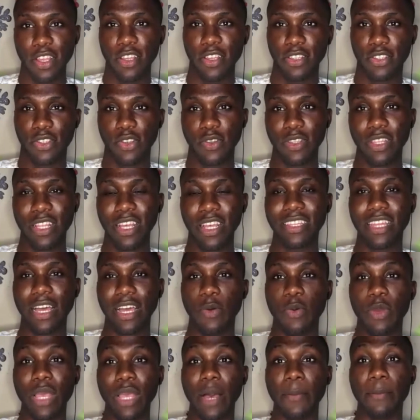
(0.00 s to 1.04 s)
So now that
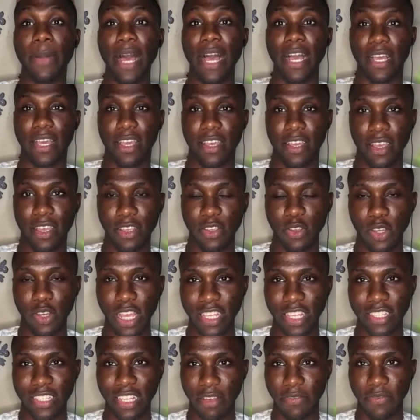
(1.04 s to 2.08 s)
we are back, you
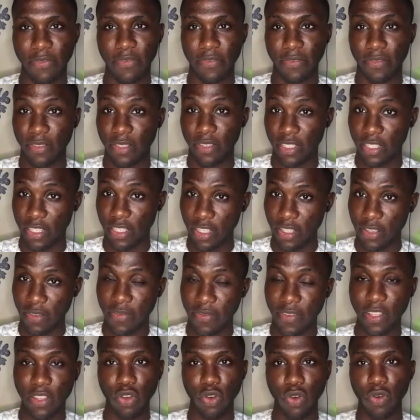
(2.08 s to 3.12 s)
guys have seen the
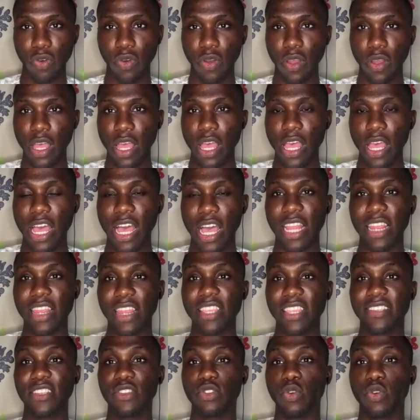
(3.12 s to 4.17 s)
video and
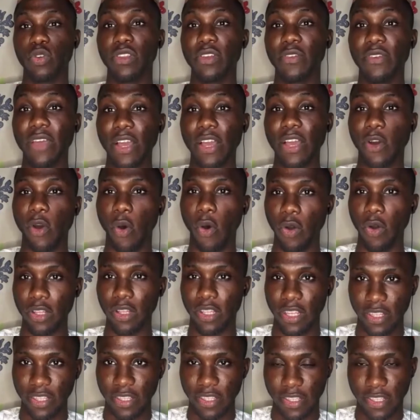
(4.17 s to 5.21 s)
listened to the
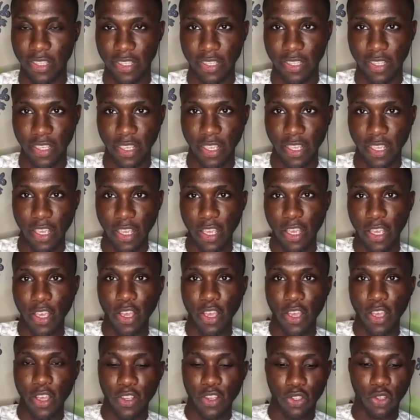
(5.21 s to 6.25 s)
recordings
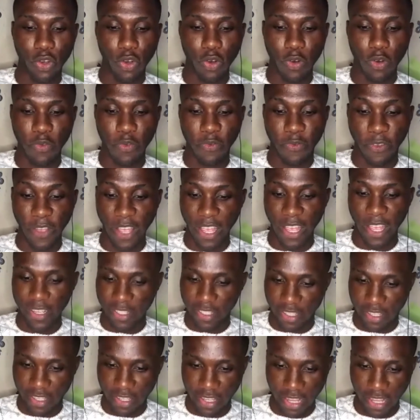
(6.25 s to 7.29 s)
so
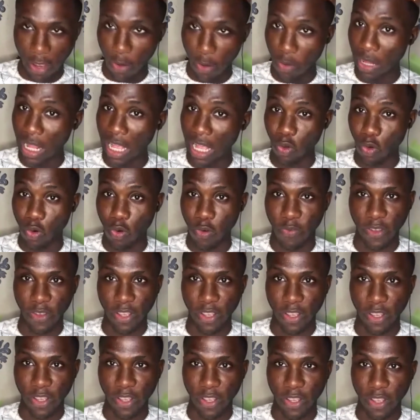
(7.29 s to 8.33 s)
first, I would like to go
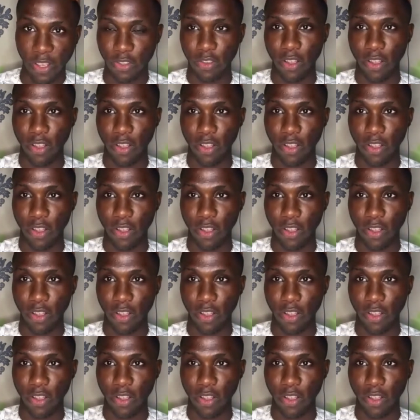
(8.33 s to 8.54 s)
first.